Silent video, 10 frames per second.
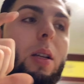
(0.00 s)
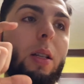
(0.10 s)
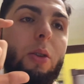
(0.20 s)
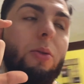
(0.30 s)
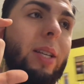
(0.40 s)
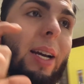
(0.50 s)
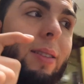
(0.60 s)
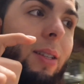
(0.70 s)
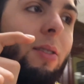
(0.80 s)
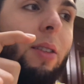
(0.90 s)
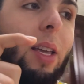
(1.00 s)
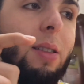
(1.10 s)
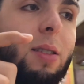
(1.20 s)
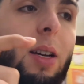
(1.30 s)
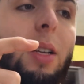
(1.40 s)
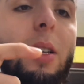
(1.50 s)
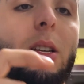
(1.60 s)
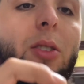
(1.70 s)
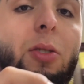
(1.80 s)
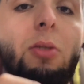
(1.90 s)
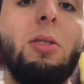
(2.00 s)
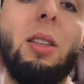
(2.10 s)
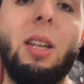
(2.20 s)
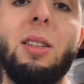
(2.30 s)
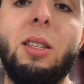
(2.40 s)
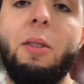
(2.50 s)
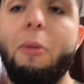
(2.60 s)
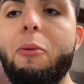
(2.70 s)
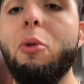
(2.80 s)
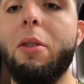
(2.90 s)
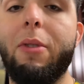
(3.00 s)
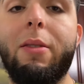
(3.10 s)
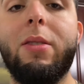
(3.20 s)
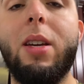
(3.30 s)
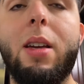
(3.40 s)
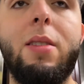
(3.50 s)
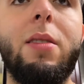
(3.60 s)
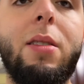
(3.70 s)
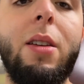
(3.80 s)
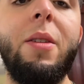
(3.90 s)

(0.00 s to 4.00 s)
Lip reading: little tag says on the inside. So you set that sit for 45 seconds,